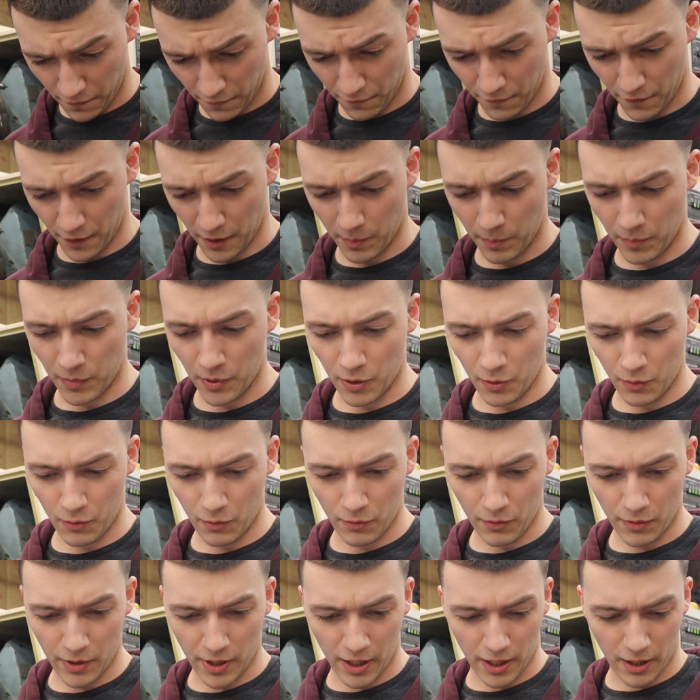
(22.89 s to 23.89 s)

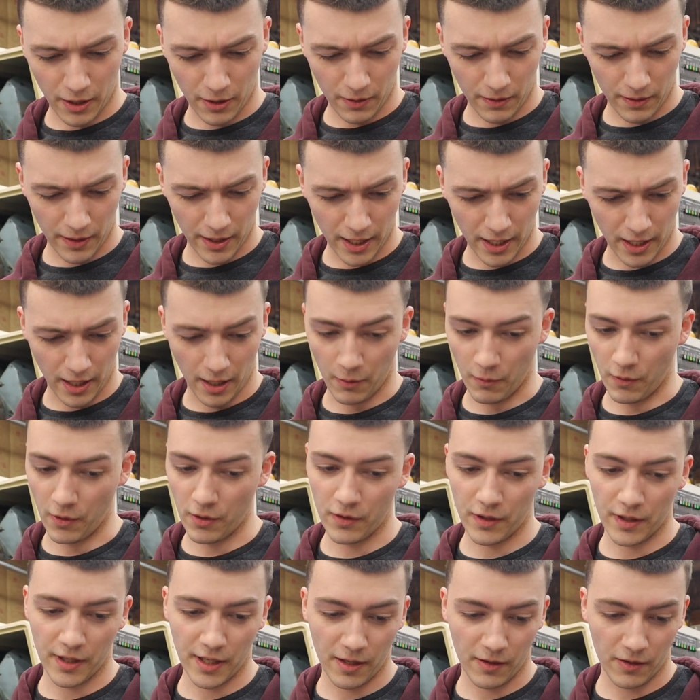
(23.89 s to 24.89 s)
February. I
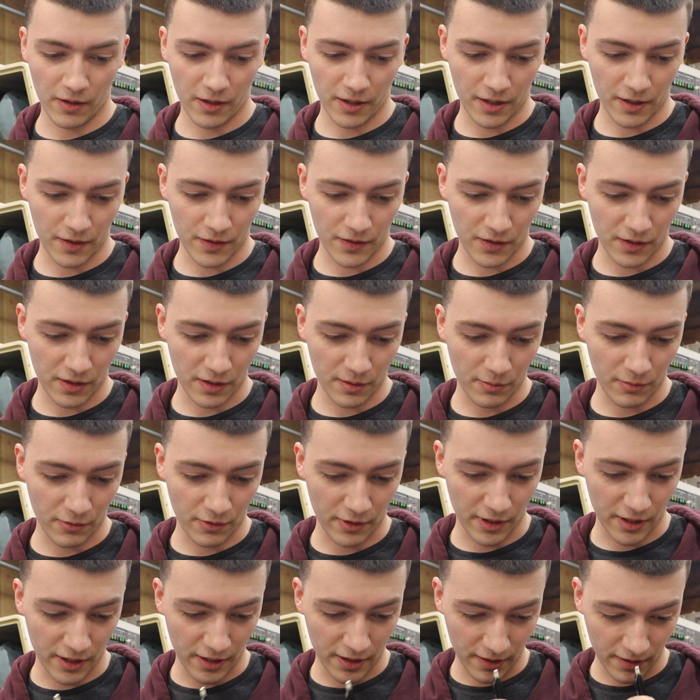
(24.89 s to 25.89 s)
wrote it down on here
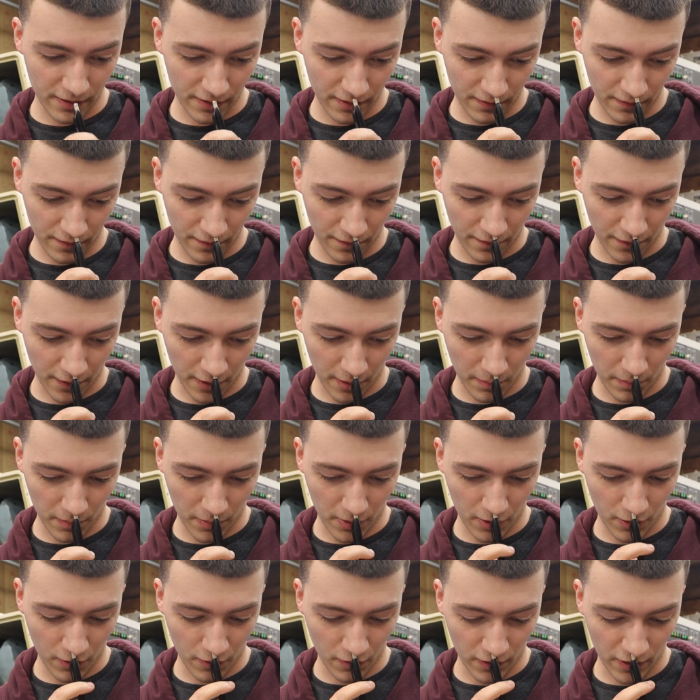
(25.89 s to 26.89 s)
somewhere.
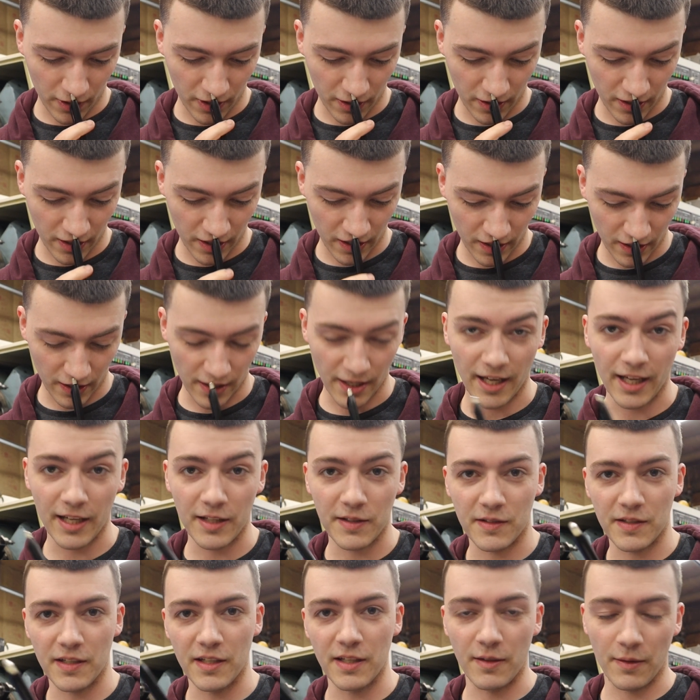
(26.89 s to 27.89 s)
February
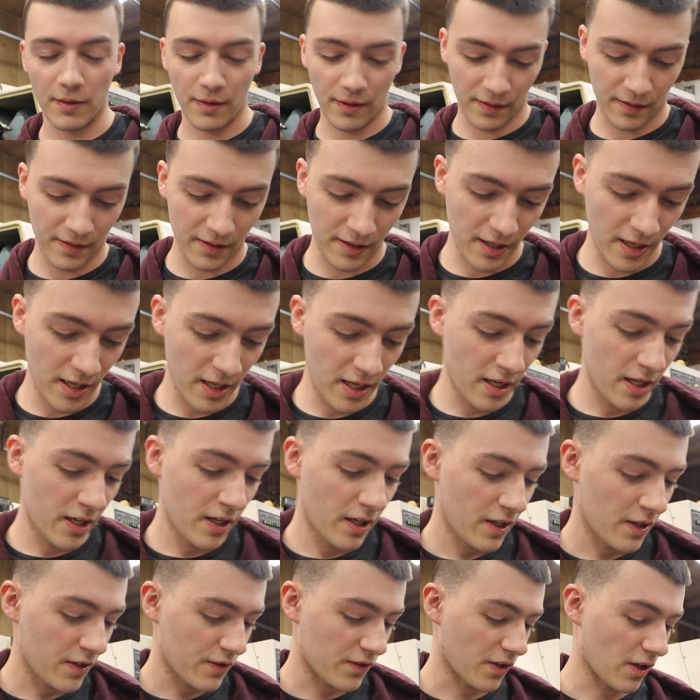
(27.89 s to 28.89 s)
18th.
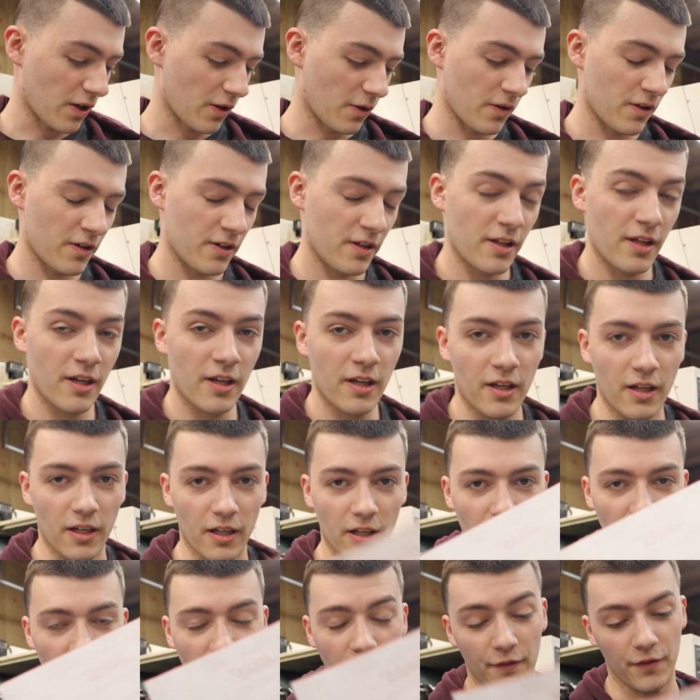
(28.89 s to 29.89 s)
So,
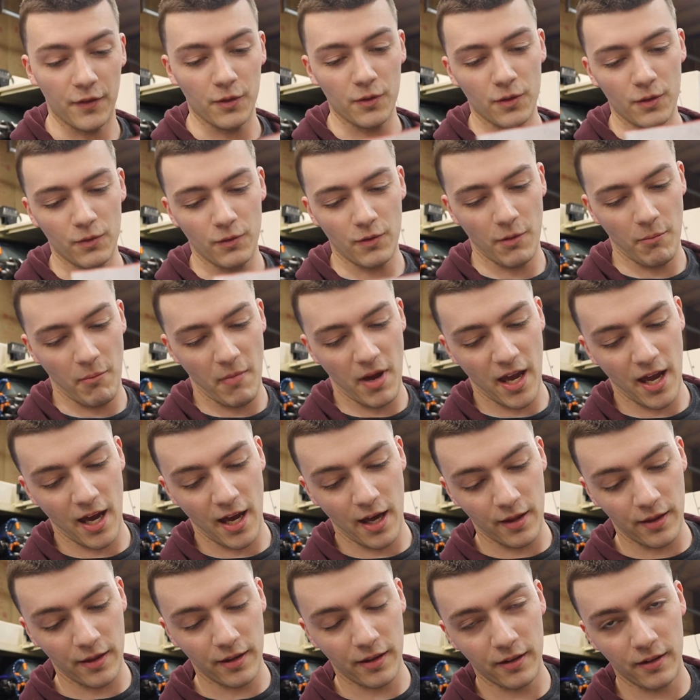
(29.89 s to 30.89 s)
if you do the
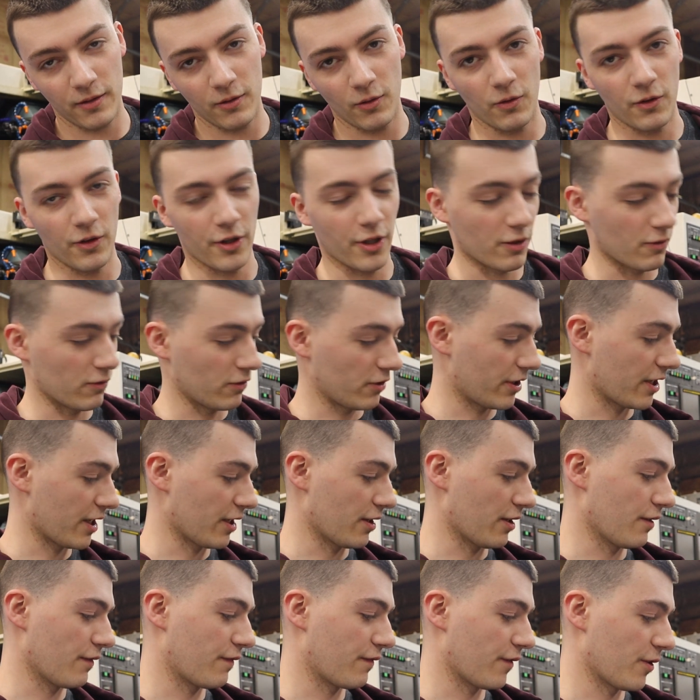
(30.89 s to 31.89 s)
math, or you look at
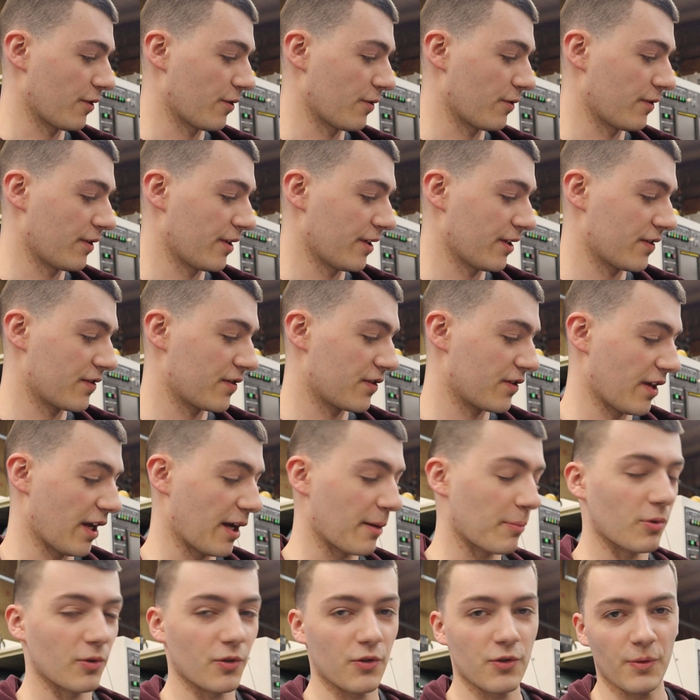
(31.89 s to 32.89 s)
your phone, it's
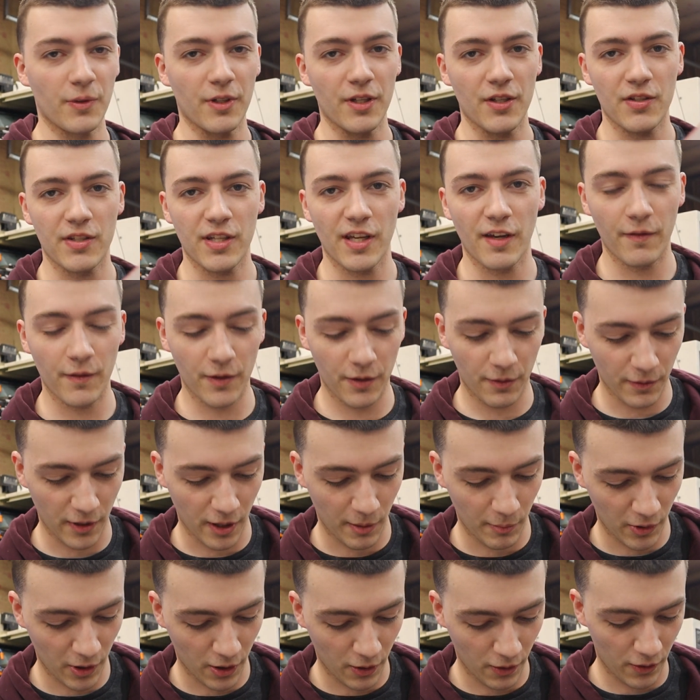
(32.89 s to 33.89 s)
April 27th when
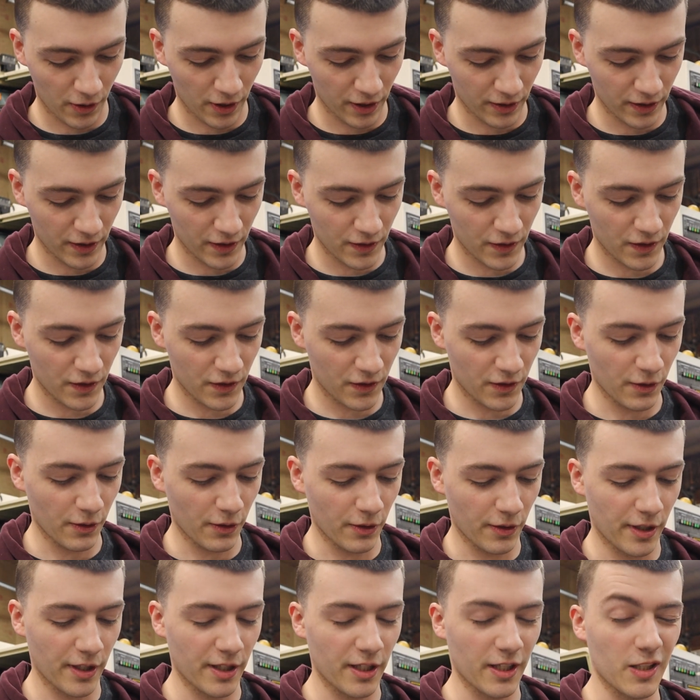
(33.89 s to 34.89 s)
I'm recording this,
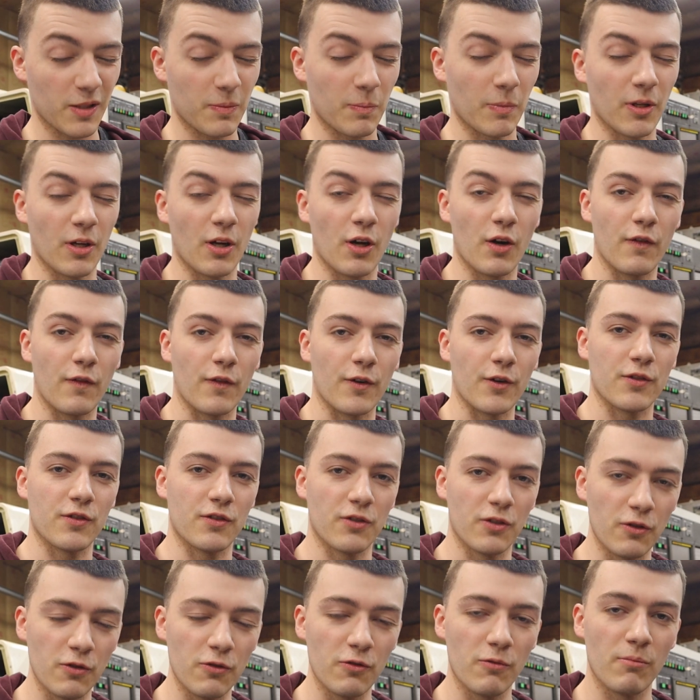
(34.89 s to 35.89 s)
so it's been over
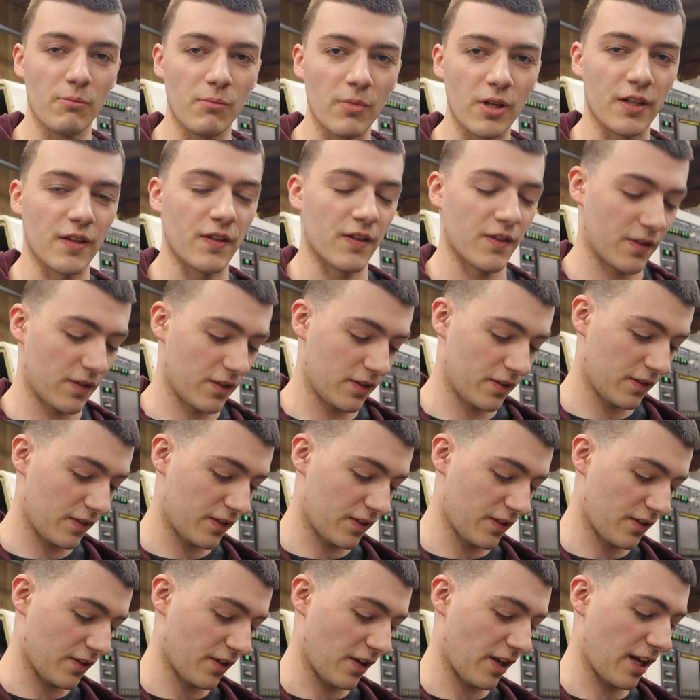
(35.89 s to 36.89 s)
2 months
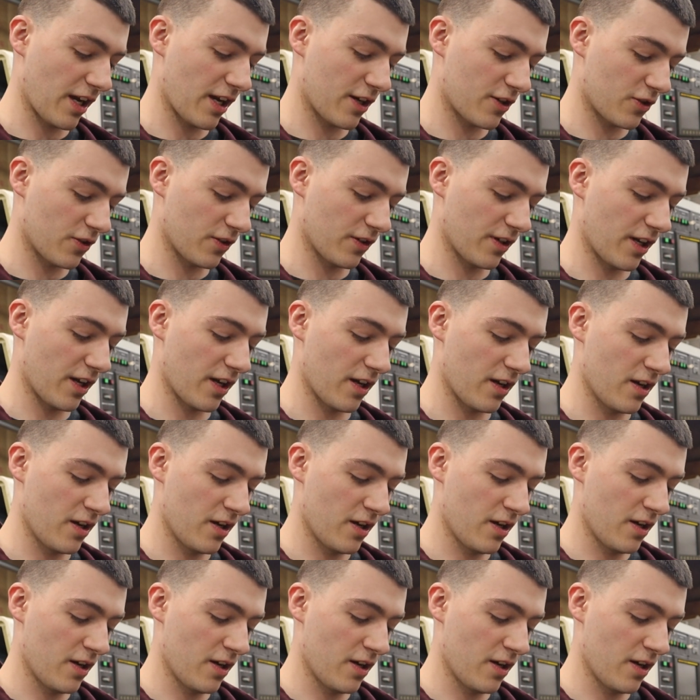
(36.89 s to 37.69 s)
since I actually